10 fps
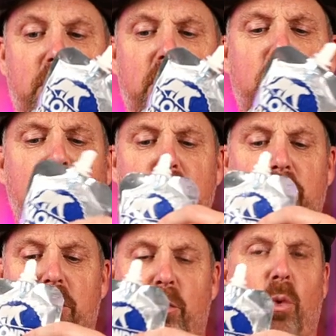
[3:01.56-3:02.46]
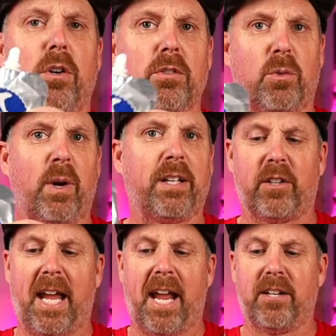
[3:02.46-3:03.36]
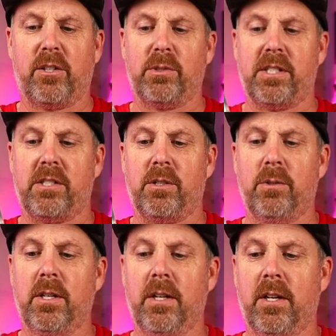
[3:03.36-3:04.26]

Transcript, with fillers: You, you could use the short, the regular can koozies too.